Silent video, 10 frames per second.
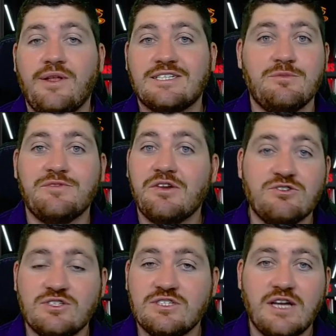That's going to be very
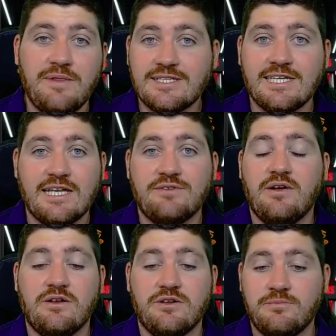interesting to see how that's going to get
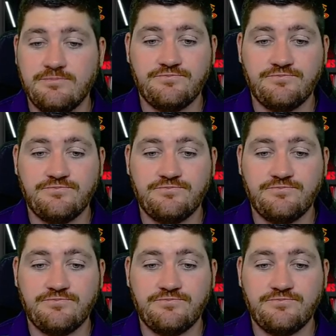funded